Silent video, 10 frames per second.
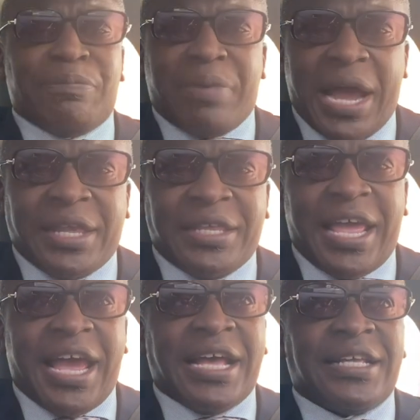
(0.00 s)
Biden
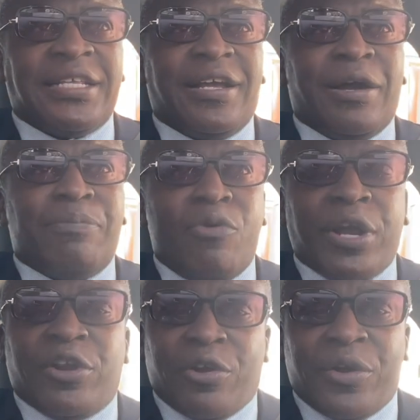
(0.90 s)
had
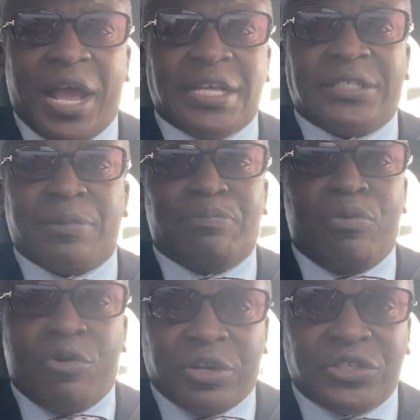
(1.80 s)
appointed her as the
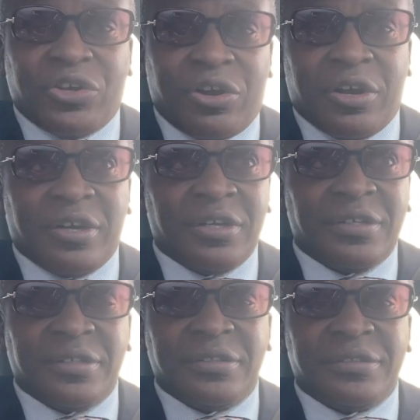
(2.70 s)
border czar?
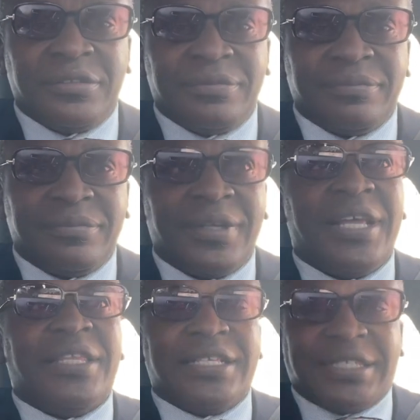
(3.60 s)

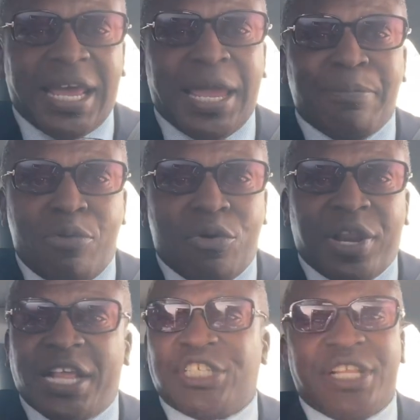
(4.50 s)
The same border
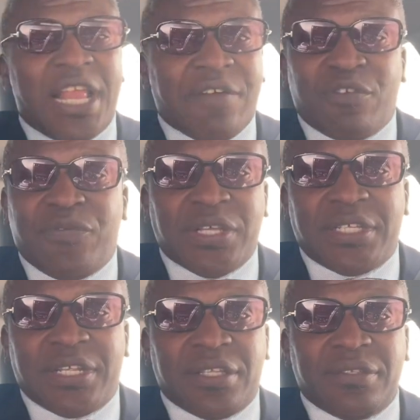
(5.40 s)
that she never
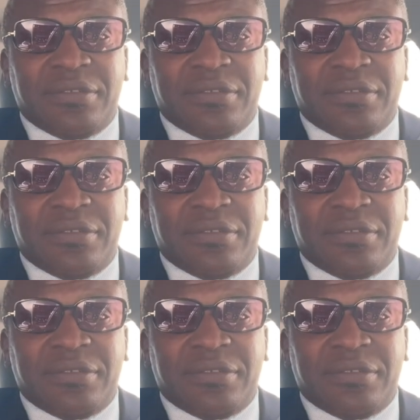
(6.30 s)
visited?